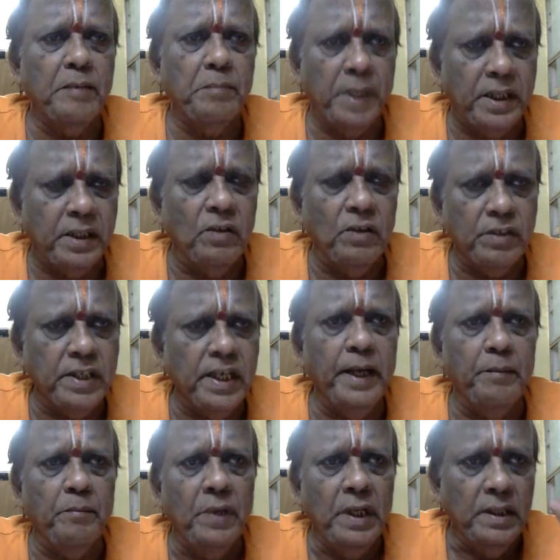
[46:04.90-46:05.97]
particular
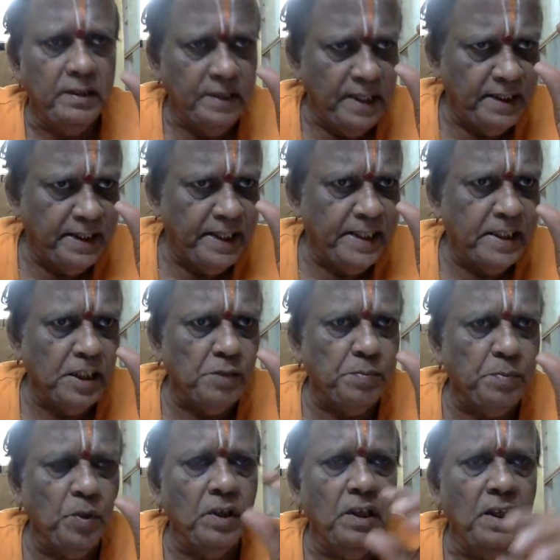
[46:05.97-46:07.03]
time. The date is
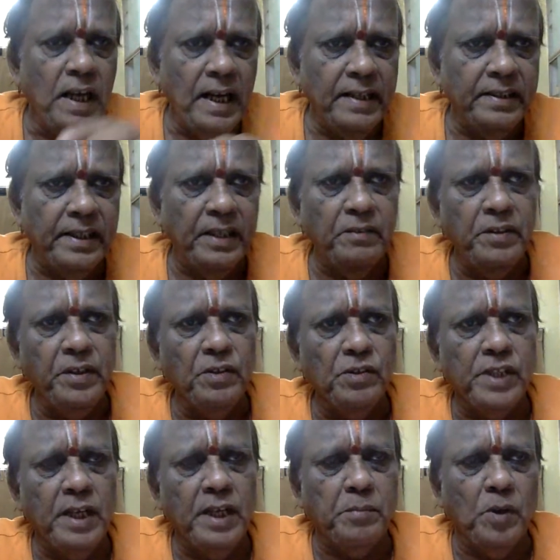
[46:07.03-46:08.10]
put and revenue
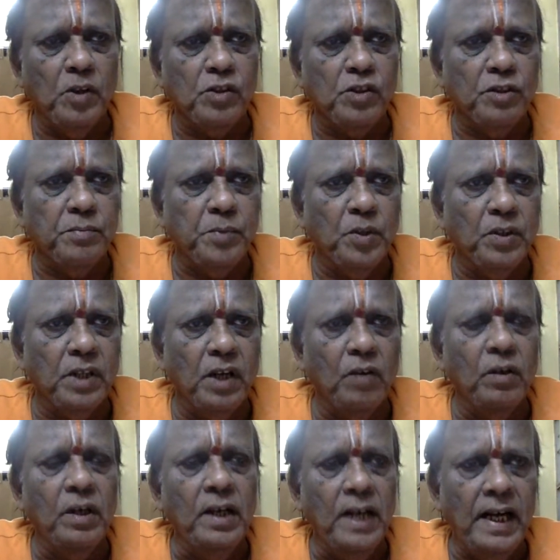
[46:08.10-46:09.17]
stamp also is put down,
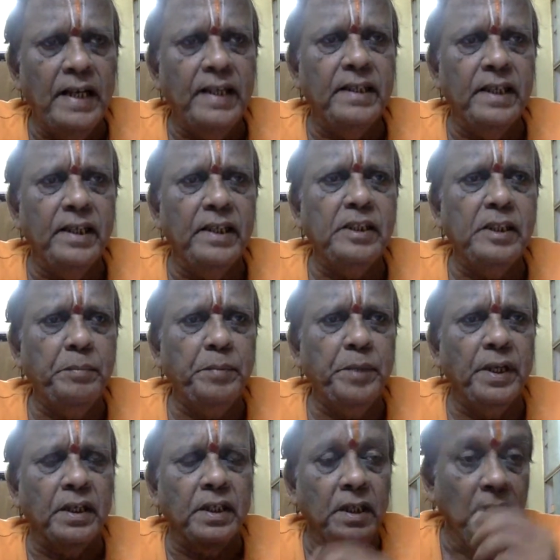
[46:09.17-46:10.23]
and the
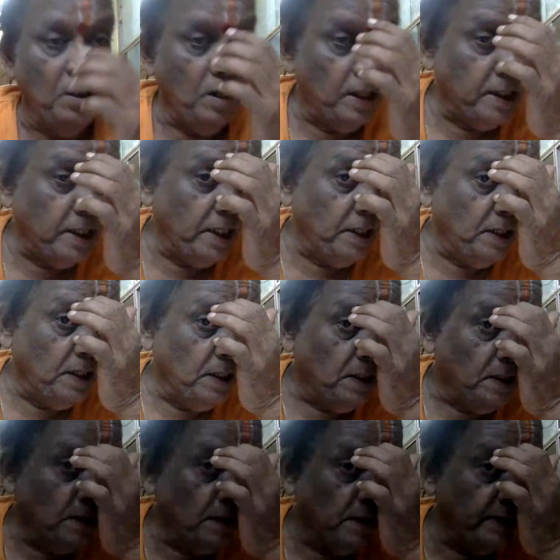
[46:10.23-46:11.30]
recipient or the
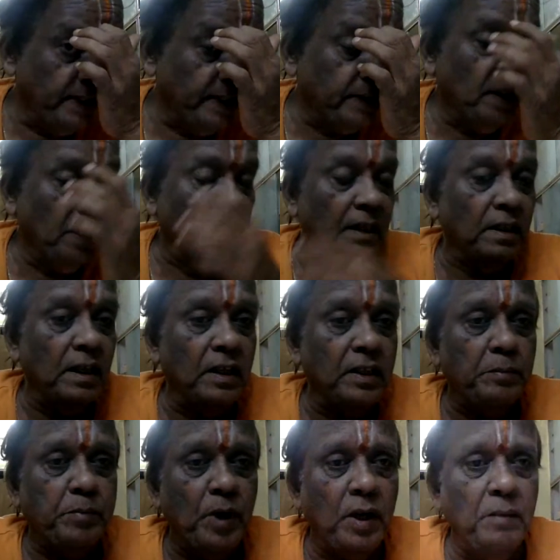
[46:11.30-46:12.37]
debtor or
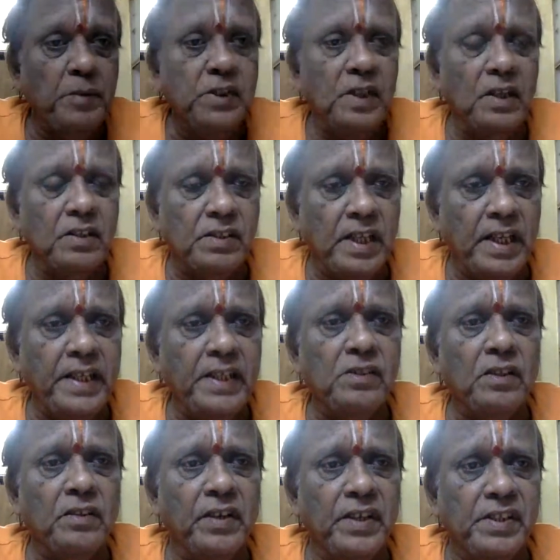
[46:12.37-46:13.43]
the promisor signs
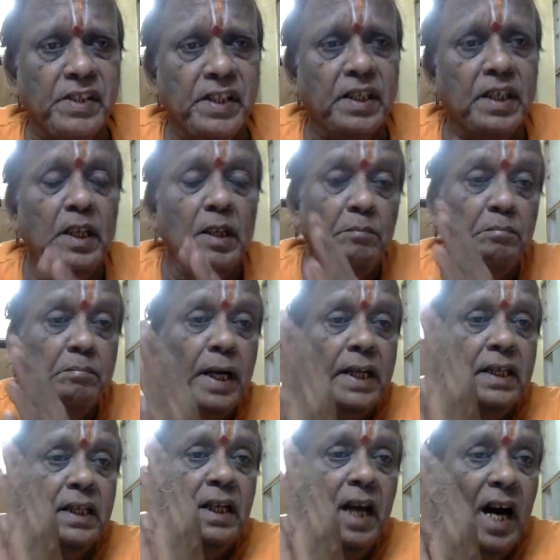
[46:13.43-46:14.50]
on the receipt. But
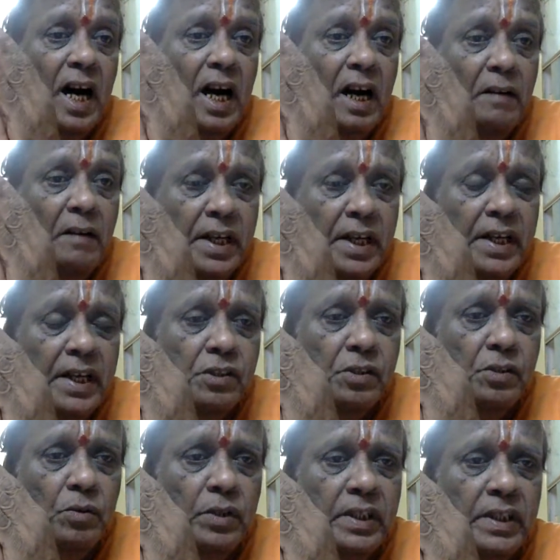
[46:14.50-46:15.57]
after
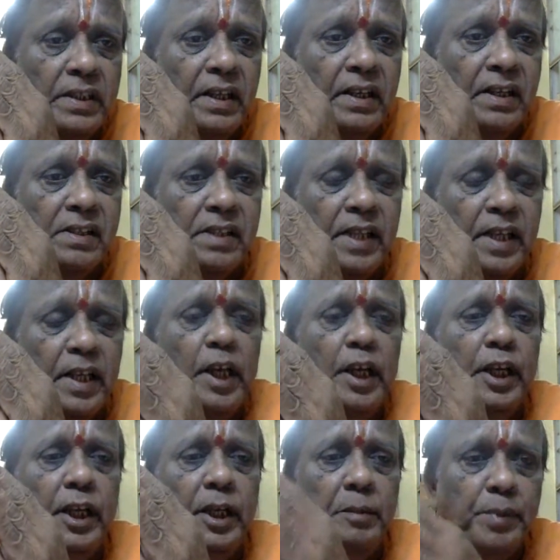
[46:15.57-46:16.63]
executing the receipt,
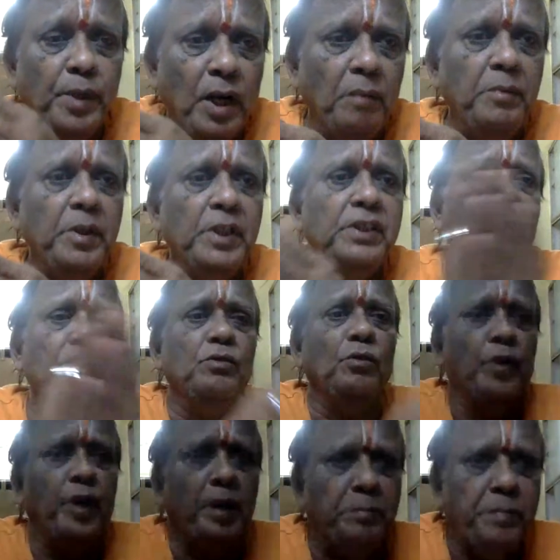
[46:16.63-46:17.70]
he promises to
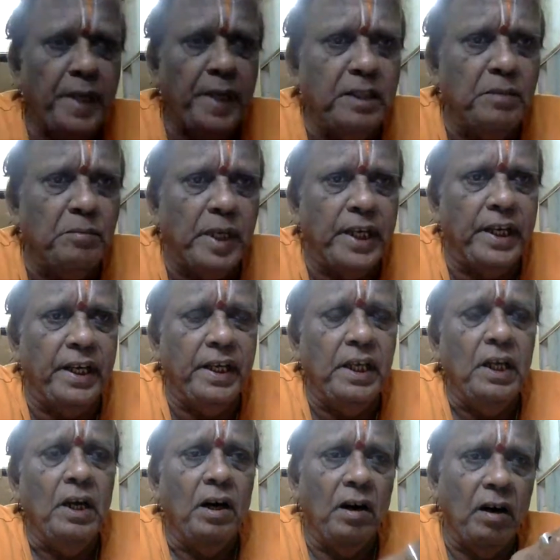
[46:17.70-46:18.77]
repay the money
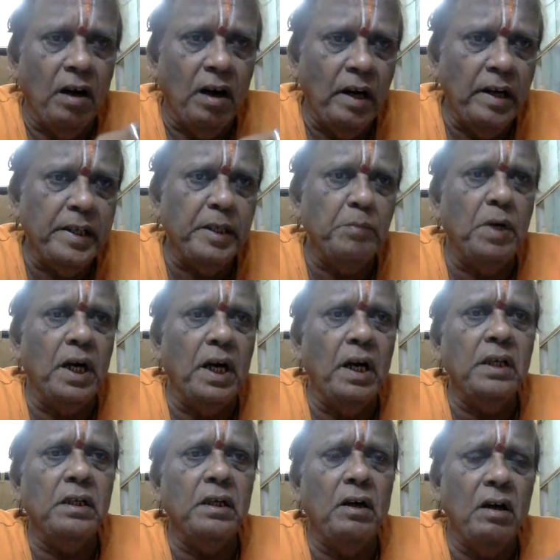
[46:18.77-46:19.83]
on
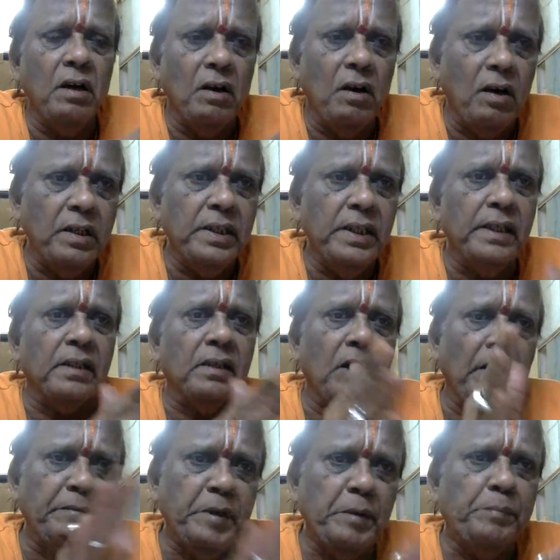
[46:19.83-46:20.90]
demand or order
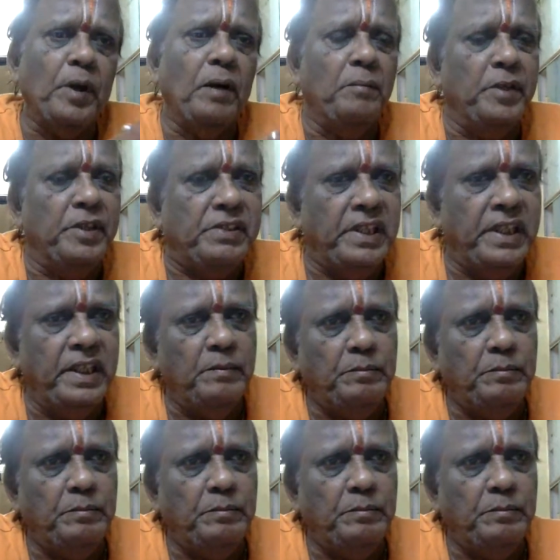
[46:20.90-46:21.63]
of the promisee